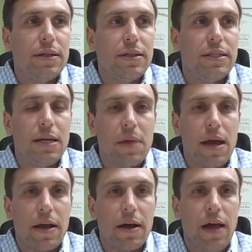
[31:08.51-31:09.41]
seemed
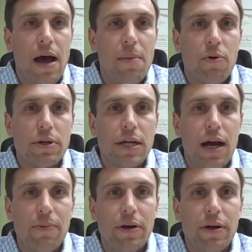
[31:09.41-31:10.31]
like a lot more
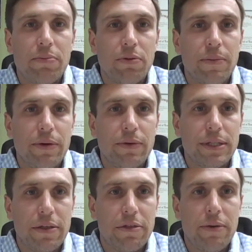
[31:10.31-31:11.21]
time when unemployment was
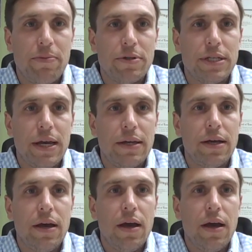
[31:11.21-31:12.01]
at 3%,